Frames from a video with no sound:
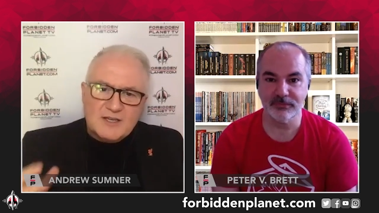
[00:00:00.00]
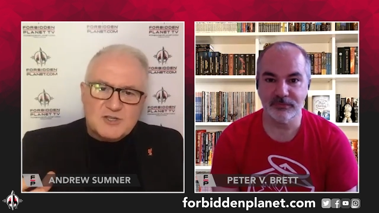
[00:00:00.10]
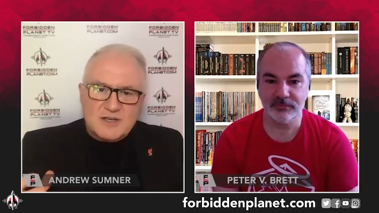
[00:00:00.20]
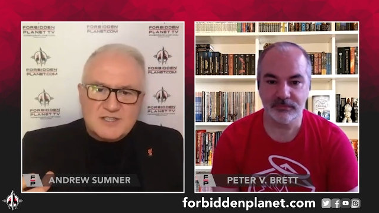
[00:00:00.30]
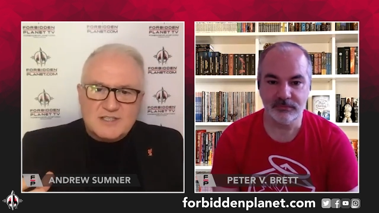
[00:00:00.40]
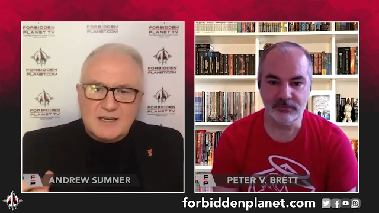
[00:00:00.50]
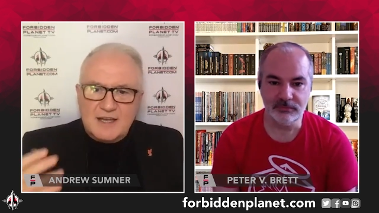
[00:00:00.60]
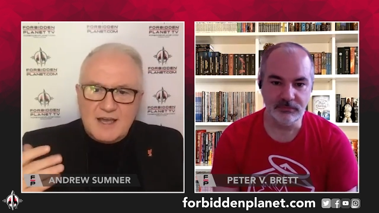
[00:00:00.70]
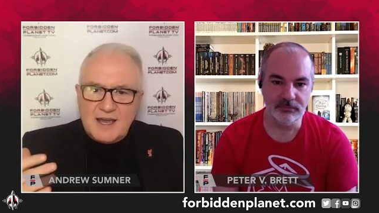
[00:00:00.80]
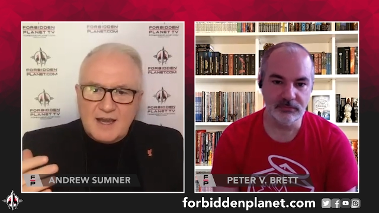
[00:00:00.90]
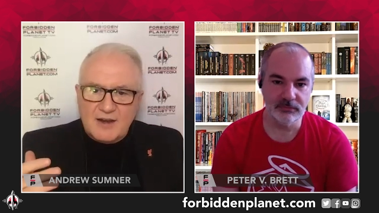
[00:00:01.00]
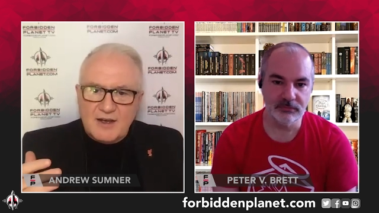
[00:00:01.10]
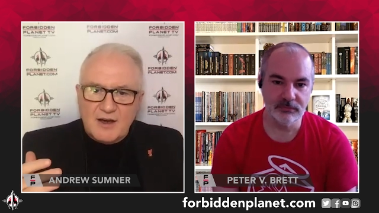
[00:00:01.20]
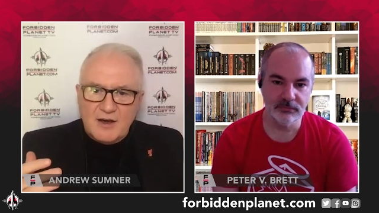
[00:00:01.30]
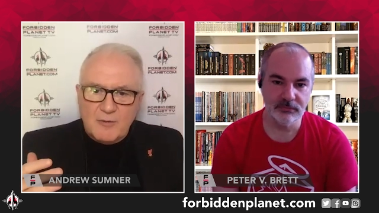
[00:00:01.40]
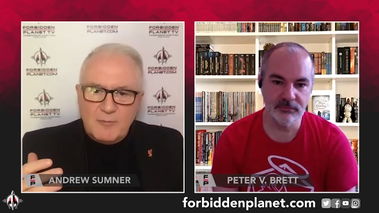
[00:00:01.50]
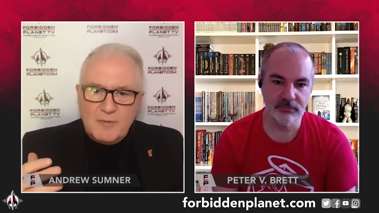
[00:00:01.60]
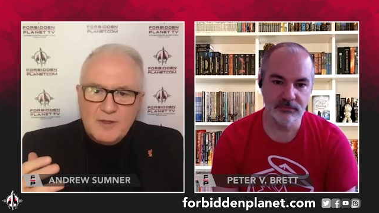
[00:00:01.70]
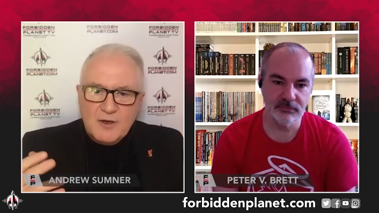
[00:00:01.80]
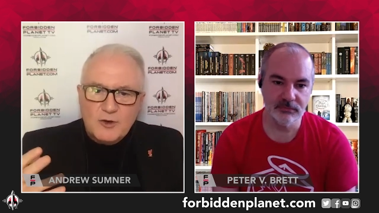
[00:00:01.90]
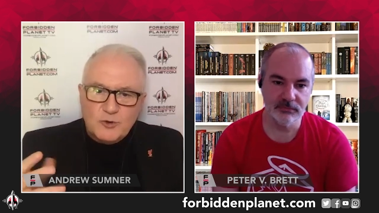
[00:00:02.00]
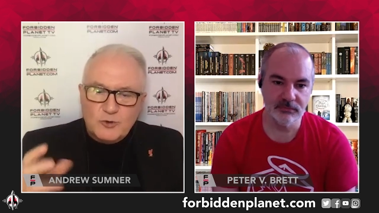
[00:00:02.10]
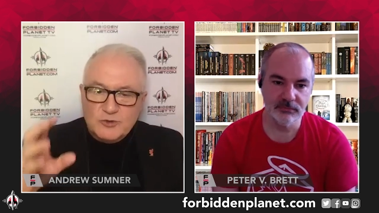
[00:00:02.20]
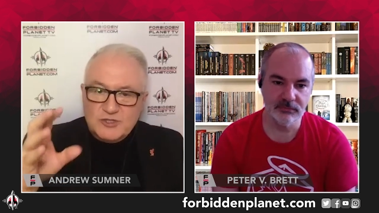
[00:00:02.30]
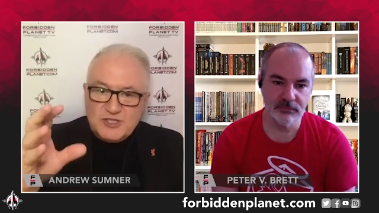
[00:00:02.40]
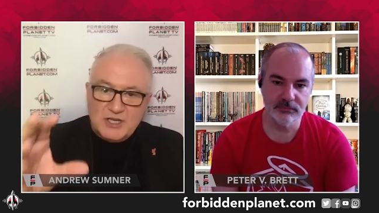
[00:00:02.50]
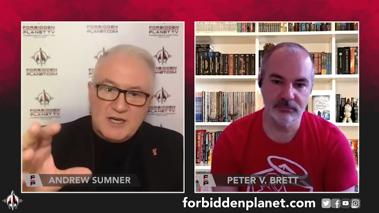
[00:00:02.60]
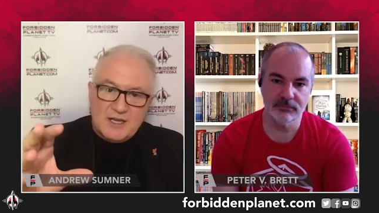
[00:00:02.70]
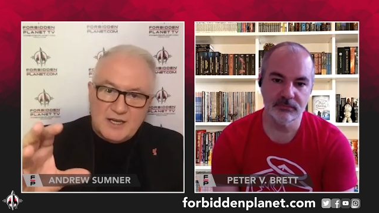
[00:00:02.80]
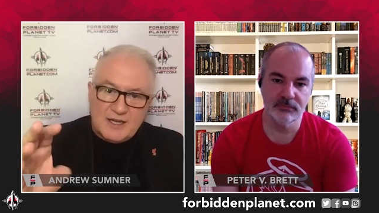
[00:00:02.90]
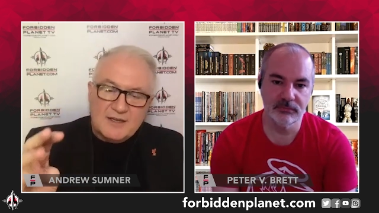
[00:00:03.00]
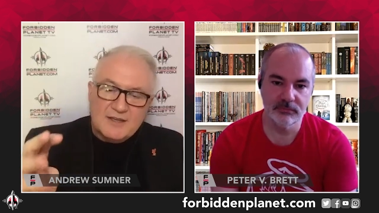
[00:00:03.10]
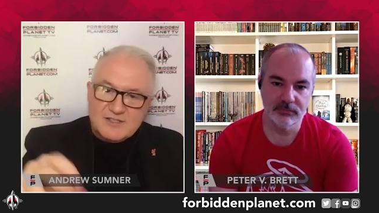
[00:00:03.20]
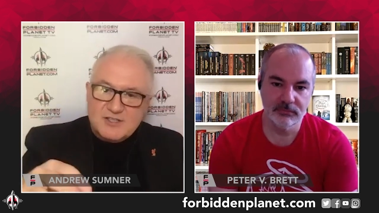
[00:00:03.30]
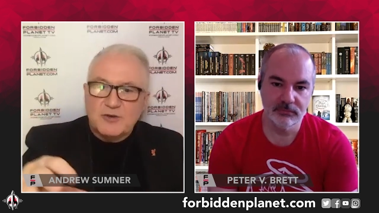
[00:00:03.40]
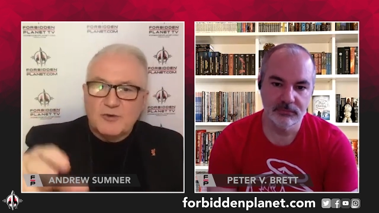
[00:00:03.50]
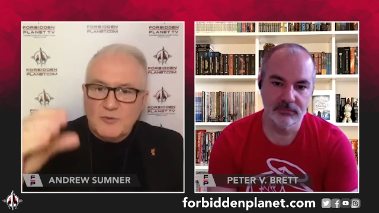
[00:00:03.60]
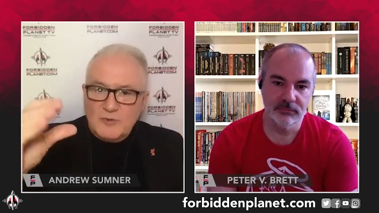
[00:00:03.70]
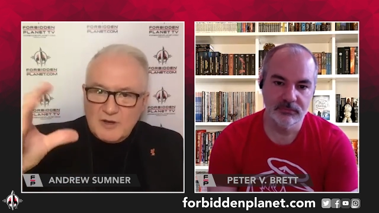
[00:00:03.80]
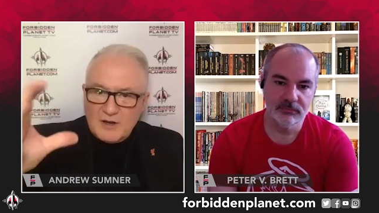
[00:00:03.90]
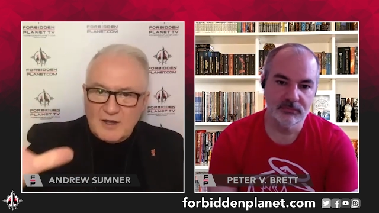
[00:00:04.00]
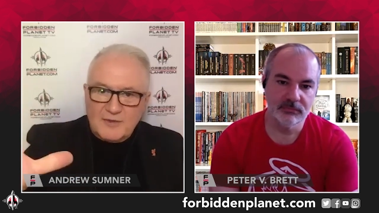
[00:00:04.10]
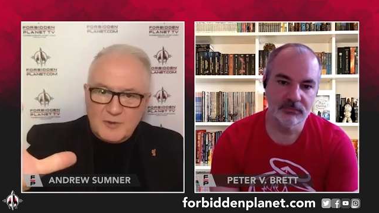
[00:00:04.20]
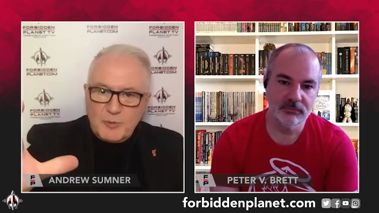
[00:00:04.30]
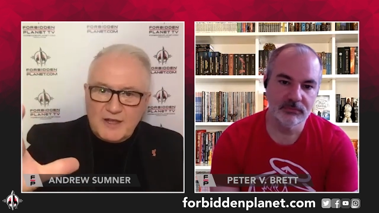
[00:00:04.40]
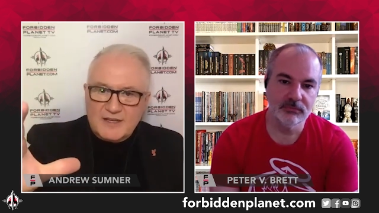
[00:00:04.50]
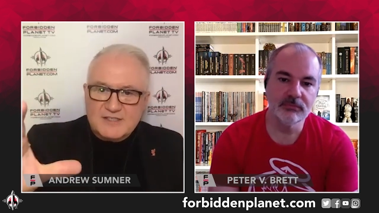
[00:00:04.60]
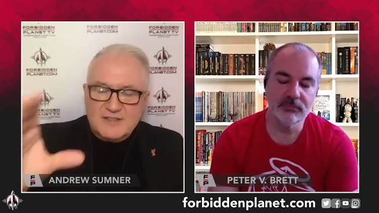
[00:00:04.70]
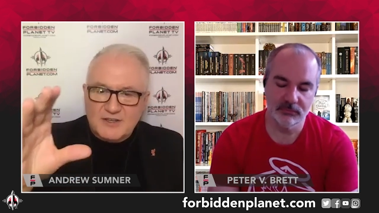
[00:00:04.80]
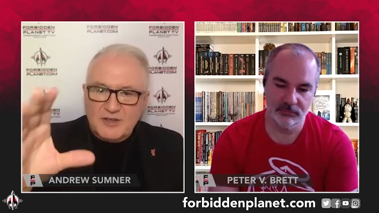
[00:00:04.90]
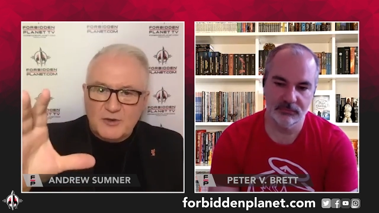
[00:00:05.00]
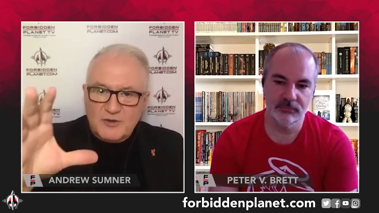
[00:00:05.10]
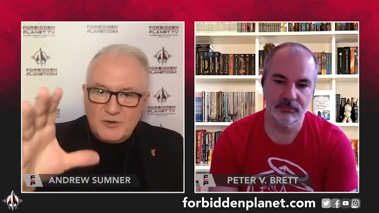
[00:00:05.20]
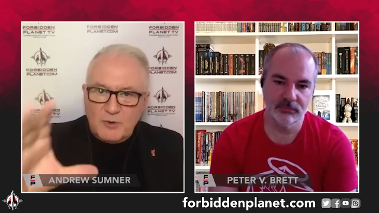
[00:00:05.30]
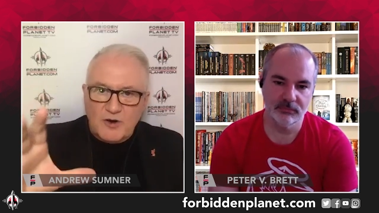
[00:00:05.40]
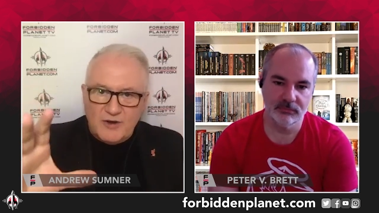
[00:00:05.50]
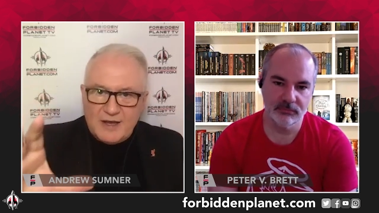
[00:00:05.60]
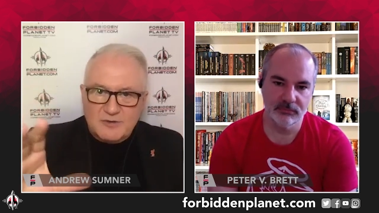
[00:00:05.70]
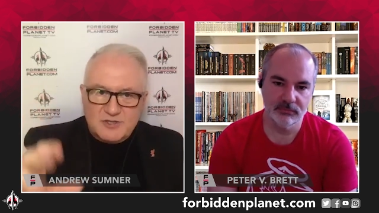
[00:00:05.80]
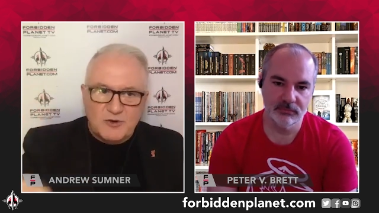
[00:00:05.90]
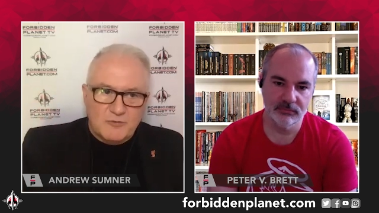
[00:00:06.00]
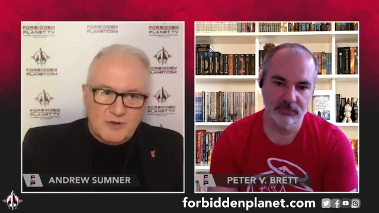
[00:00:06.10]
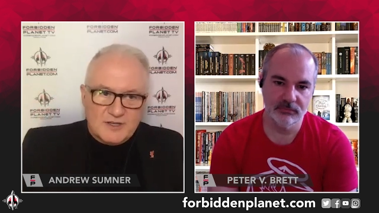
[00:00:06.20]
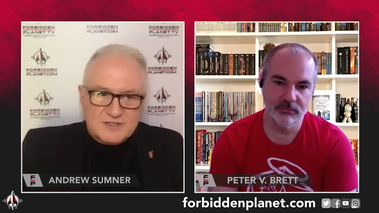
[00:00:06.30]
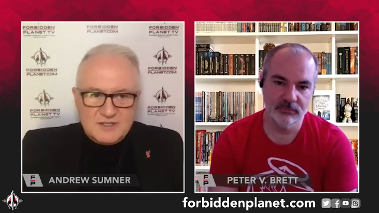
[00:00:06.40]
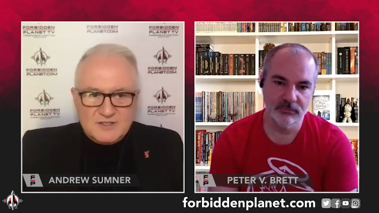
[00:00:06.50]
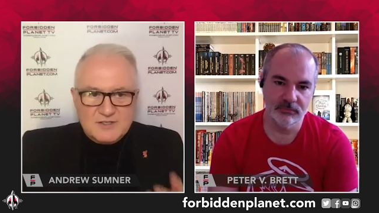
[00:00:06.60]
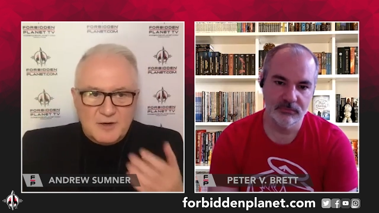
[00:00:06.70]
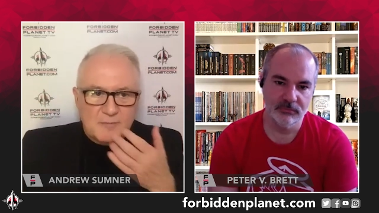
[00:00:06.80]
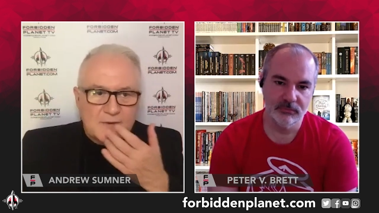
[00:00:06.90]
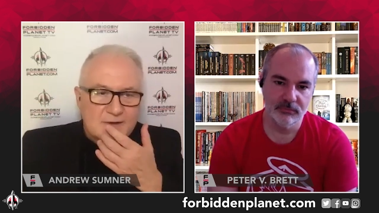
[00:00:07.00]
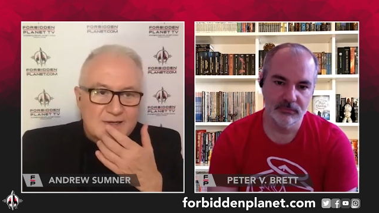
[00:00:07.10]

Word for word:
Speaker 1: interested in um, your journey to like the place that you you are now as a novelist because um,